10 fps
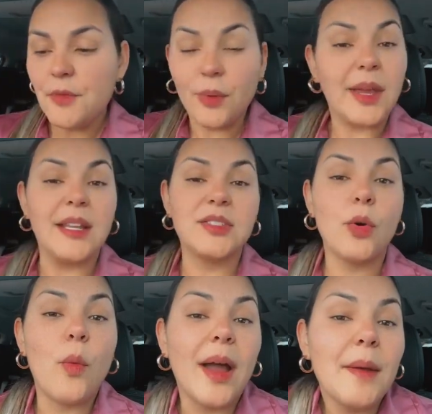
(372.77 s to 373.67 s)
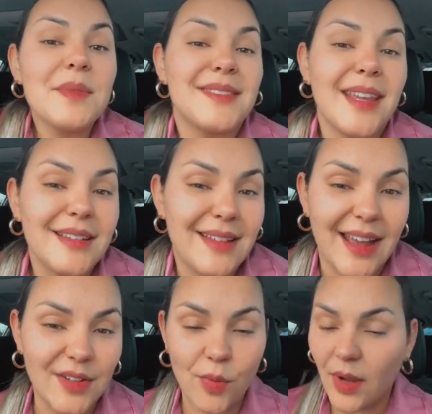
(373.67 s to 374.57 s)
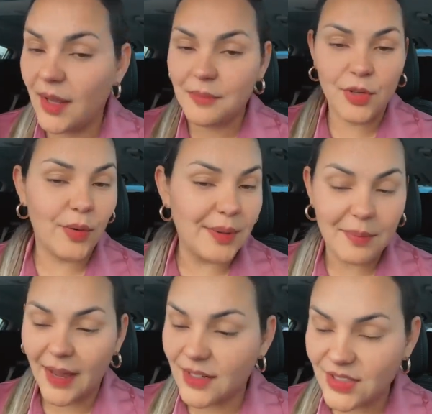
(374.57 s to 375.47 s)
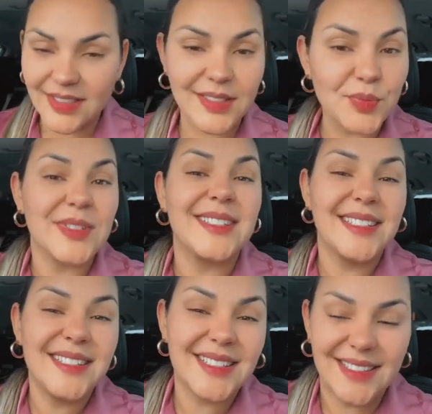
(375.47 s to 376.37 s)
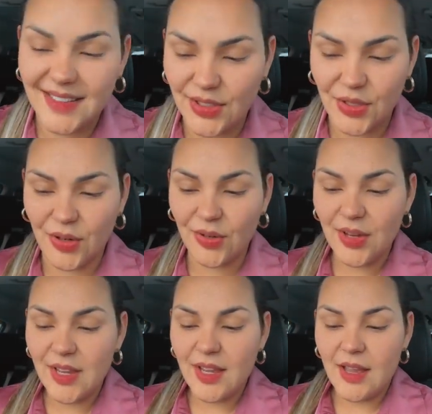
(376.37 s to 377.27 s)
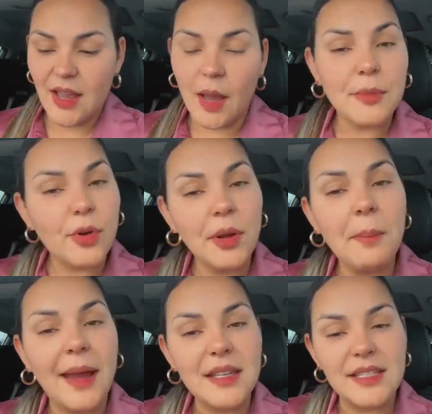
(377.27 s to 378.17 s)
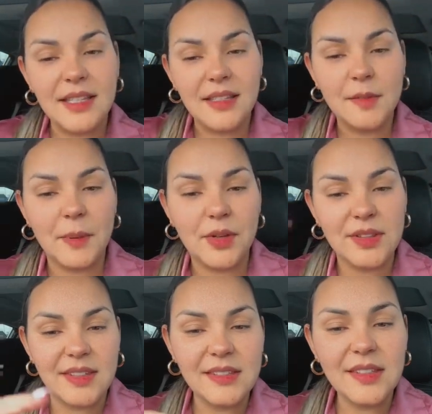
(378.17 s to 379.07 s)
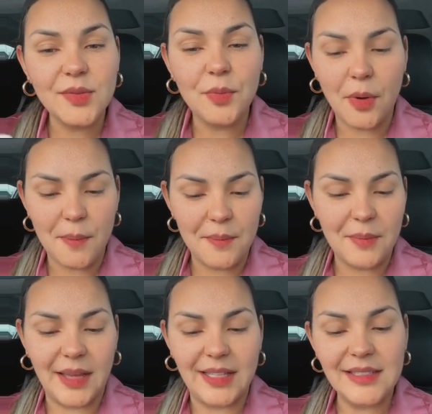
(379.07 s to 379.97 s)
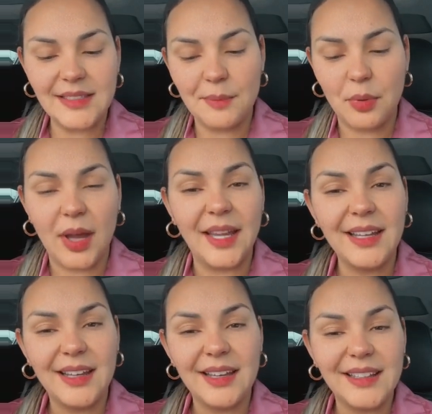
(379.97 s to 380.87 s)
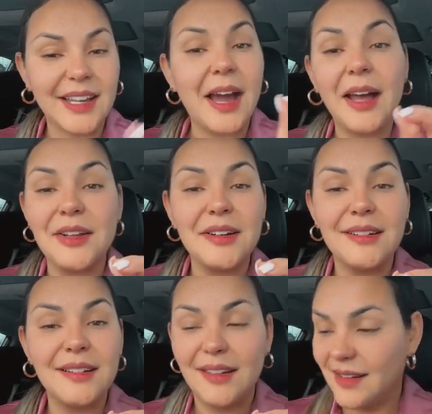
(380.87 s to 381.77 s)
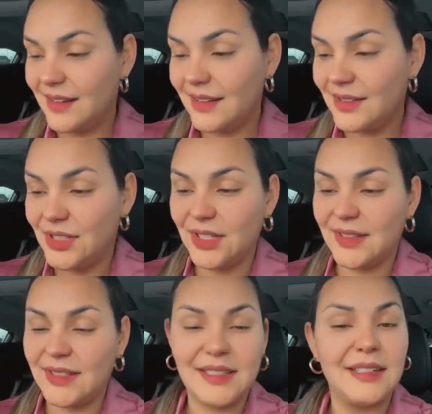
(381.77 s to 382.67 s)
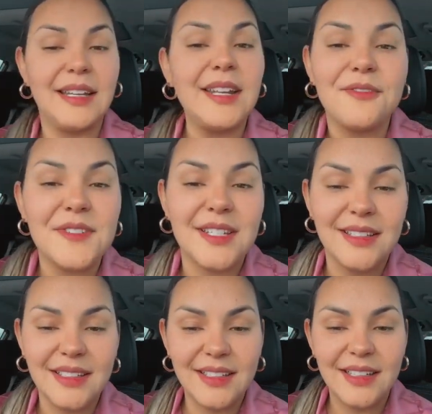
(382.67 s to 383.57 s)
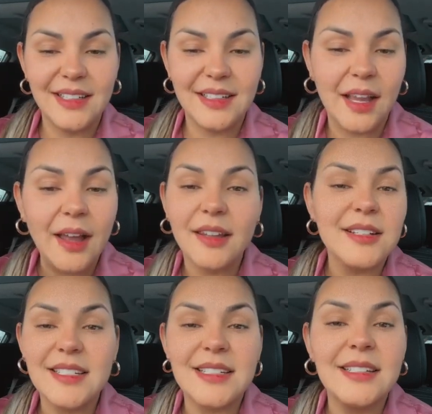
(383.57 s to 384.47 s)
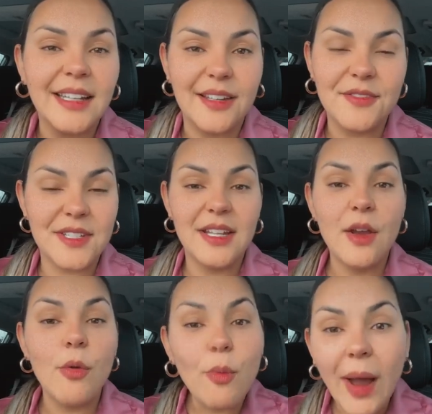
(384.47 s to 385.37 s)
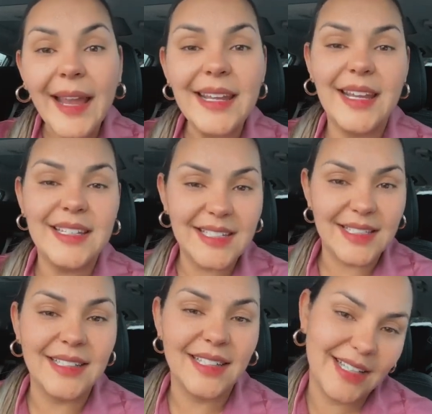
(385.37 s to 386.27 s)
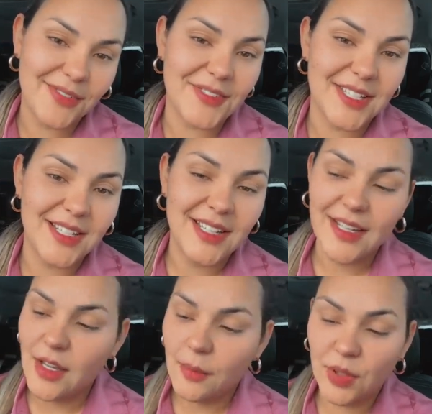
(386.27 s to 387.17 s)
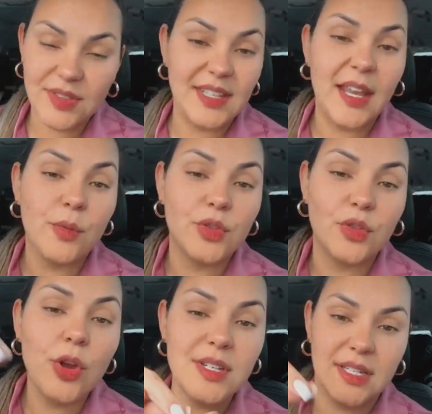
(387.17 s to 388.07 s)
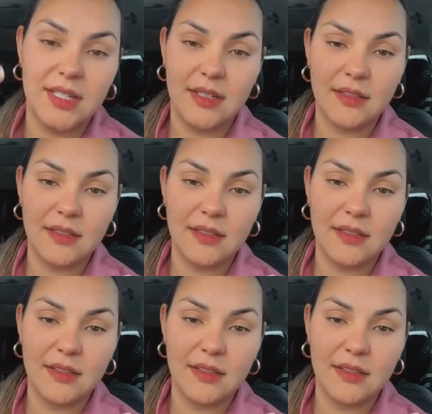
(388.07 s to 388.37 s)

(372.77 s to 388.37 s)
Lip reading: Okay, so why I'm saying that, why I'm going back to this resistance, you know, I'm going back to this because this is what means by the color just didn't lift. The color didn't lift. Why it didn't lift? Because the hair was coated.